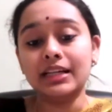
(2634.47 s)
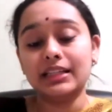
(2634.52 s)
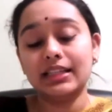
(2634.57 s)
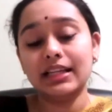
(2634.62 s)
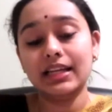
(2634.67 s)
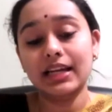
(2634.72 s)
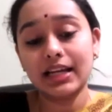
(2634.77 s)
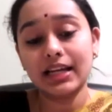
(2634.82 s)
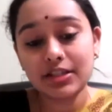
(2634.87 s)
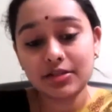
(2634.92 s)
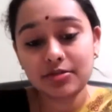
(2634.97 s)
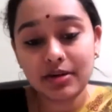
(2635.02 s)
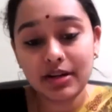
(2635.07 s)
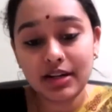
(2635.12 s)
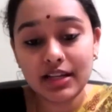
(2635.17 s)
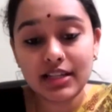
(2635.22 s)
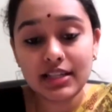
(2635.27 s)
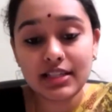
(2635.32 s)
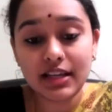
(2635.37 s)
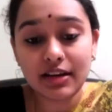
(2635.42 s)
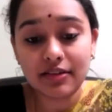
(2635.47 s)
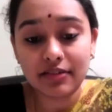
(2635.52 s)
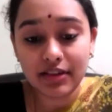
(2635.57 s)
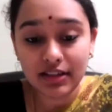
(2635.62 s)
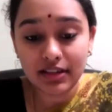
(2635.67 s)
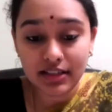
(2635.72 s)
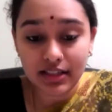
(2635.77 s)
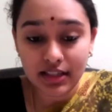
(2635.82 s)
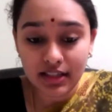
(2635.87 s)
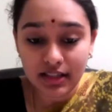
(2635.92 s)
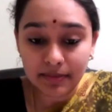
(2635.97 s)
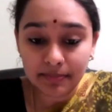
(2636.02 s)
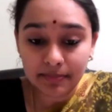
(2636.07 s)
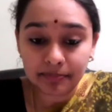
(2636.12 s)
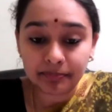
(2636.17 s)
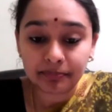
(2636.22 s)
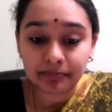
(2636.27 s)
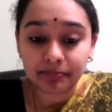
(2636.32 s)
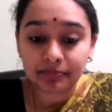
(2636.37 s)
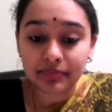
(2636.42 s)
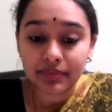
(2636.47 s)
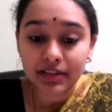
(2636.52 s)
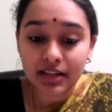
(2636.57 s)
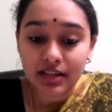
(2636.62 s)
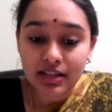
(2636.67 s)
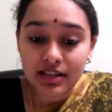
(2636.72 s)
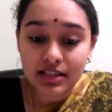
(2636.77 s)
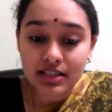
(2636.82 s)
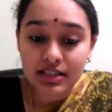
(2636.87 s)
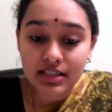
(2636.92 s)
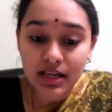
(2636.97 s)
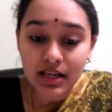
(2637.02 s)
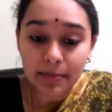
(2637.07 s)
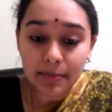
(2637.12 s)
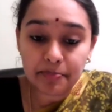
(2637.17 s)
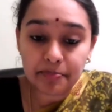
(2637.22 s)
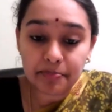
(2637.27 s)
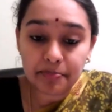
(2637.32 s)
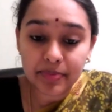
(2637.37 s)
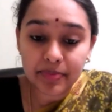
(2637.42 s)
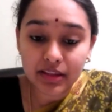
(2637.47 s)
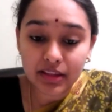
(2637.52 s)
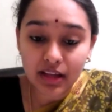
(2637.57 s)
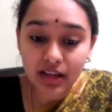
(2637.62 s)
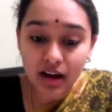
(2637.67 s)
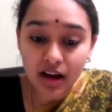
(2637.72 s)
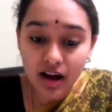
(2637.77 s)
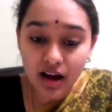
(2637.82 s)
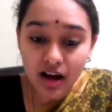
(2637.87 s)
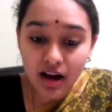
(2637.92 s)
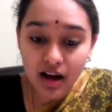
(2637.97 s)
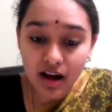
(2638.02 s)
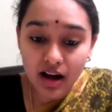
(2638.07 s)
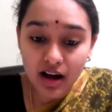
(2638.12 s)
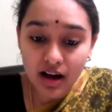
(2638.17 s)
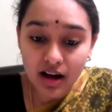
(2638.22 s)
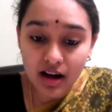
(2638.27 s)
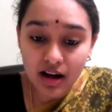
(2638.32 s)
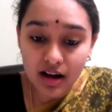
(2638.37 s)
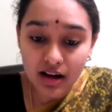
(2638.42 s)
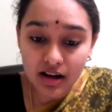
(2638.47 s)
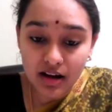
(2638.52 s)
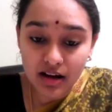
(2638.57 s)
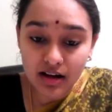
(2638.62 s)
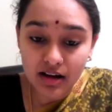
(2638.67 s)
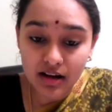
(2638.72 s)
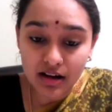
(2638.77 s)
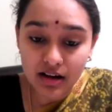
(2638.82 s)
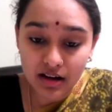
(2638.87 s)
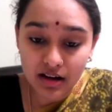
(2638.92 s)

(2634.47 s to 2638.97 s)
The next one is 17. Saptaha.